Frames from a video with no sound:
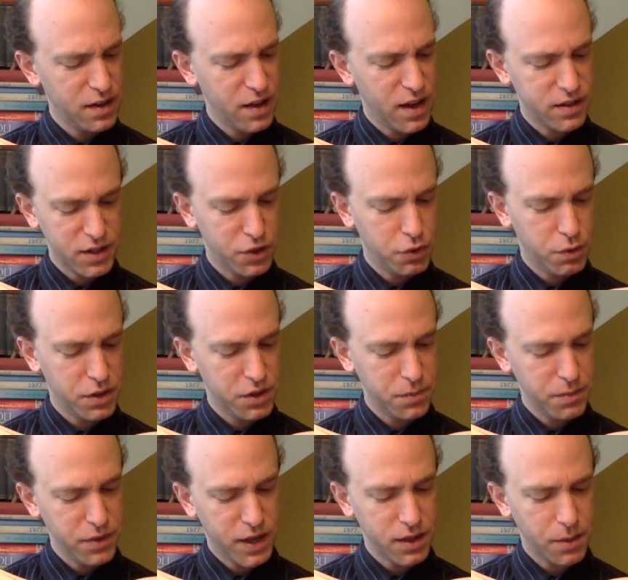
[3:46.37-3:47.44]
as a
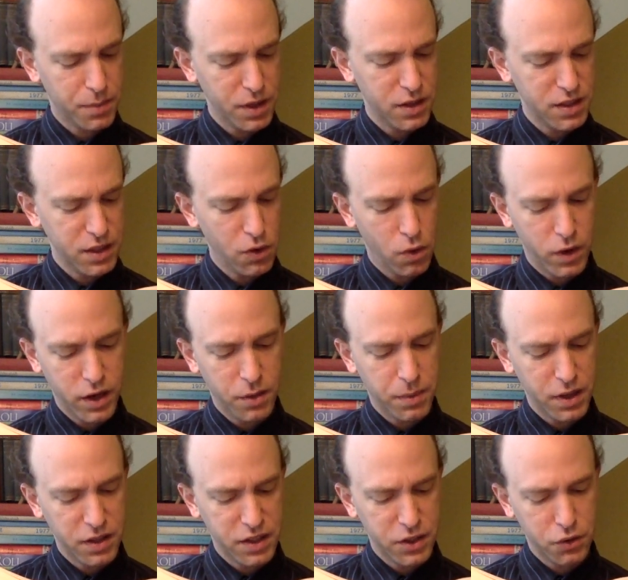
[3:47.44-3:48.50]
truism that ability or
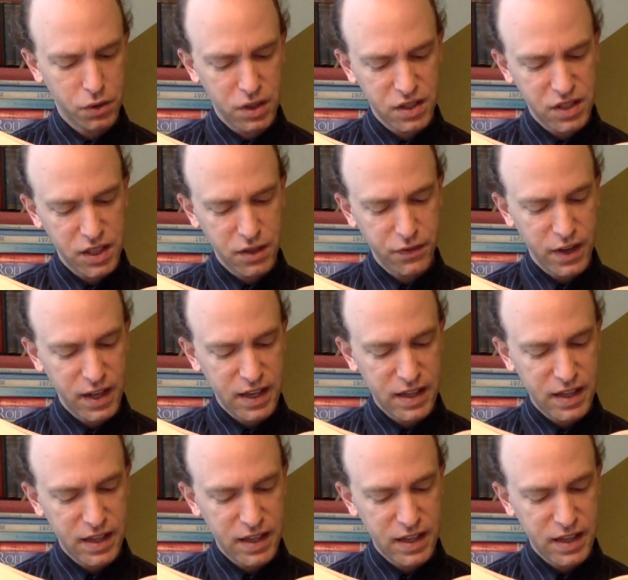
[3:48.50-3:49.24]
inability to conceive